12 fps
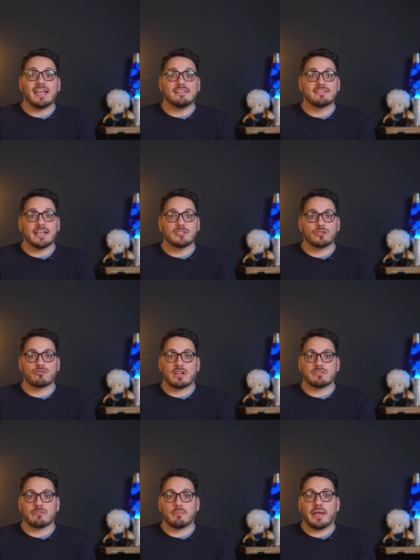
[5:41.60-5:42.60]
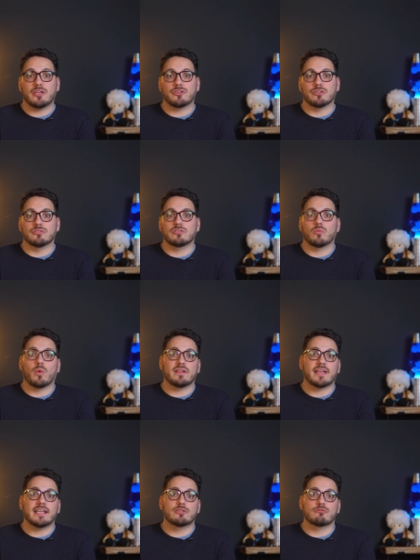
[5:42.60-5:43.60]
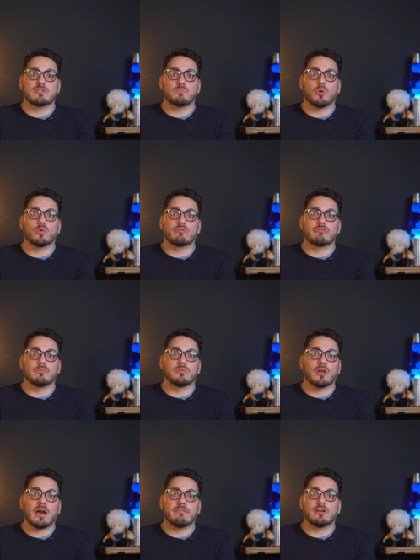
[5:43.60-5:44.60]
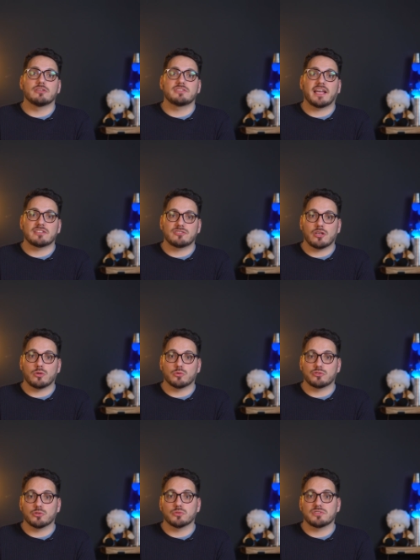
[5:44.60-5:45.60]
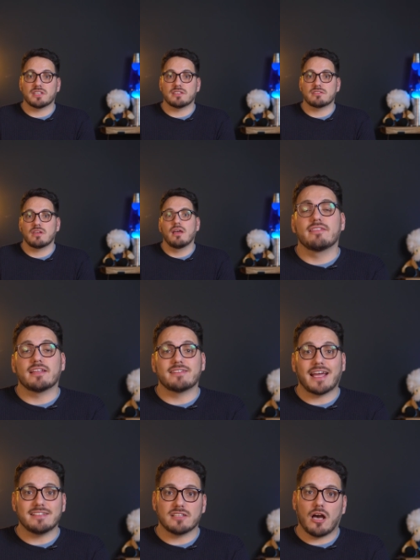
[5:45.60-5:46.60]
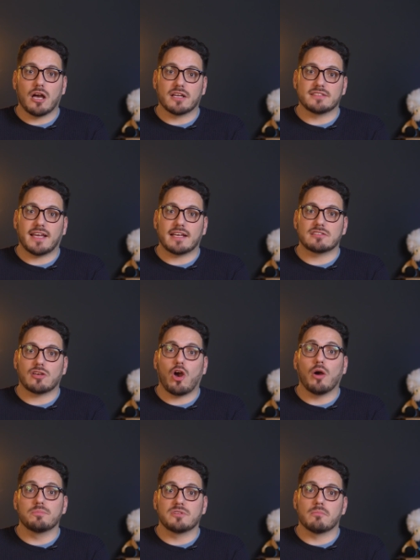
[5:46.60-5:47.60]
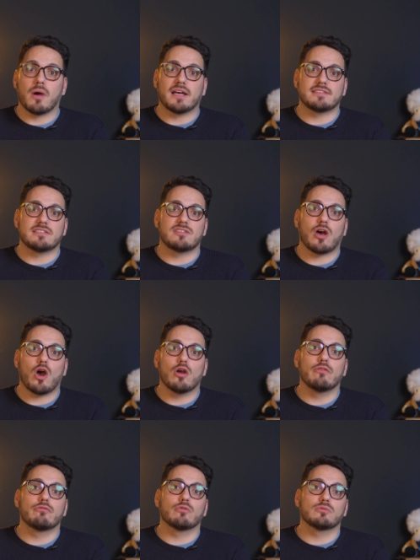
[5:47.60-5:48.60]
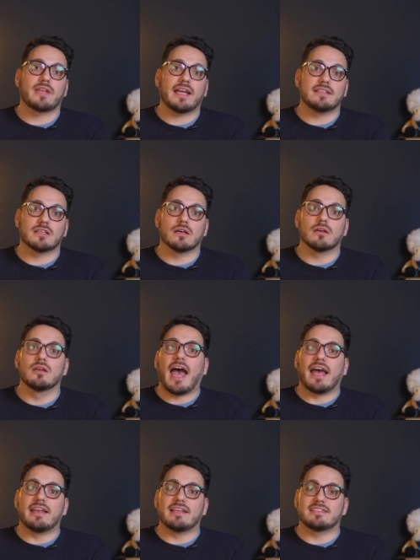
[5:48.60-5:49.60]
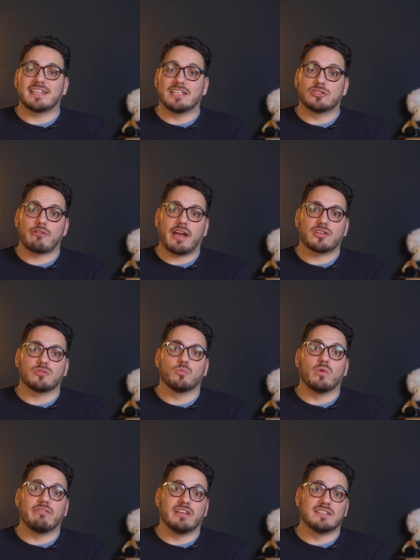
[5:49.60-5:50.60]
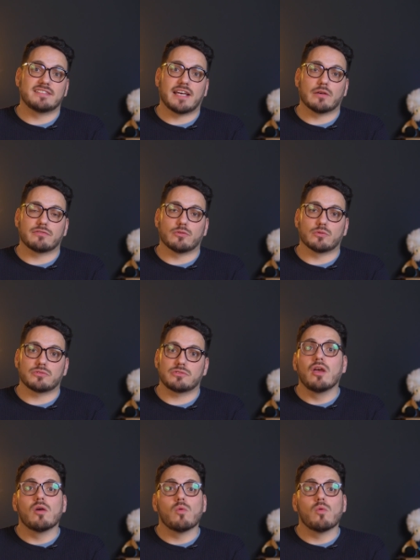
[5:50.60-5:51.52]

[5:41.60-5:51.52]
In data transformations, where data is pulled from diverse external sources, the data architect optimizes the overall data and its interaction within Salesforce.